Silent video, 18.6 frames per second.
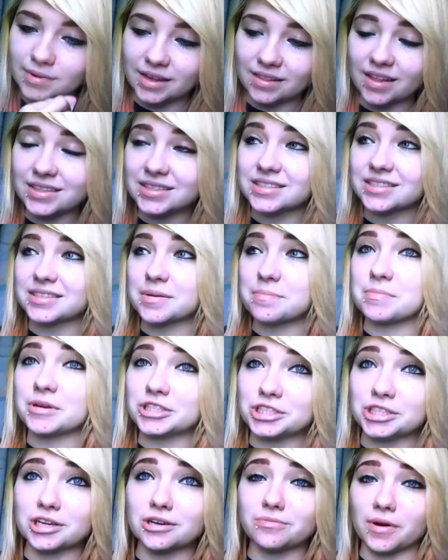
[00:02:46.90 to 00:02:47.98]
Yeah, that's
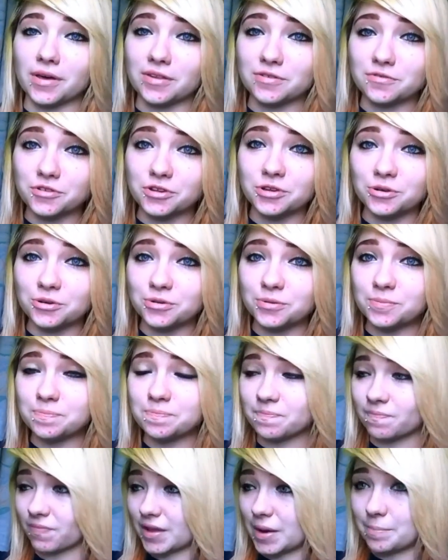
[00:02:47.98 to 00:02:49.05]
Michigan weather for you.
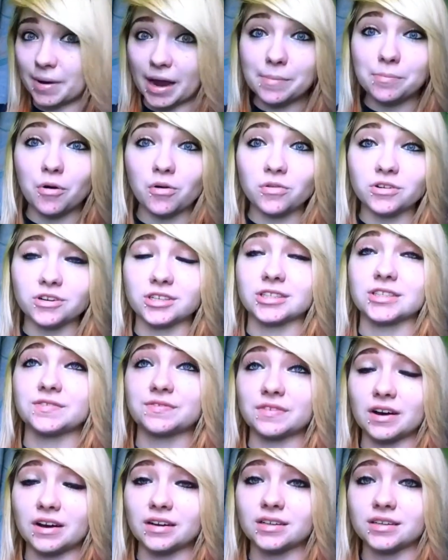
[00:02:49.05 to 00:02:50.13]
Bipolar as
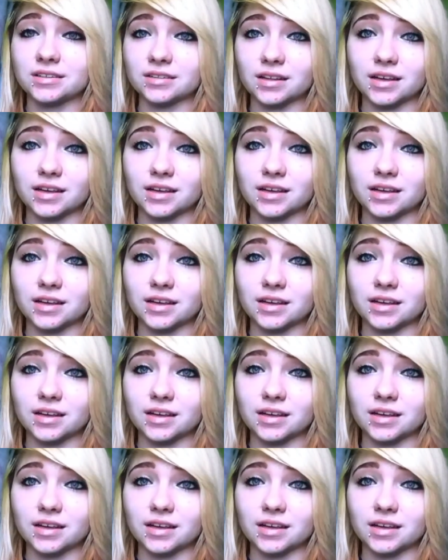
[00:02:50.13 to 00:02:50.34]
fuck.